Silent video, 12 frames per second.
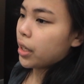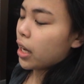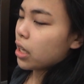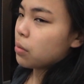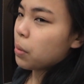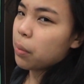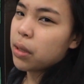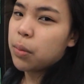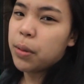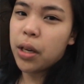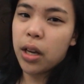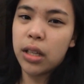gets. Maybe it's
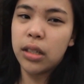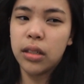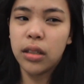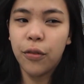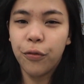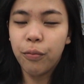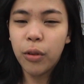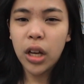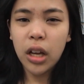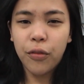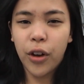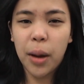because the
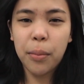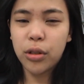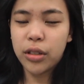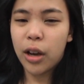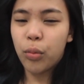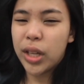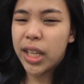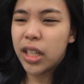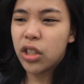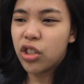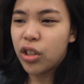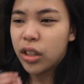fibers got
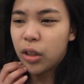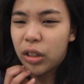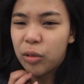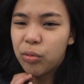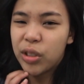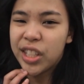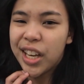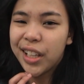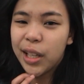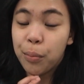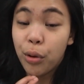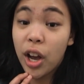weakened during the
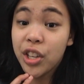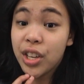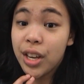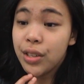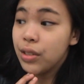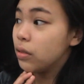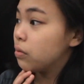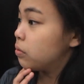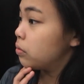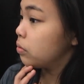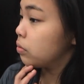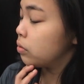recycling process.
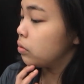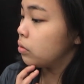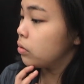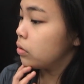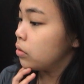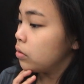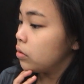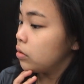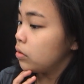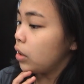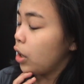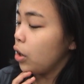
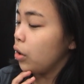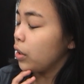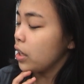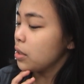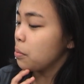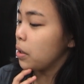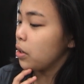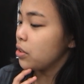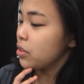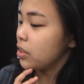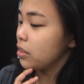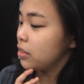Oh, that's
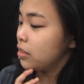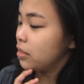embarrassing.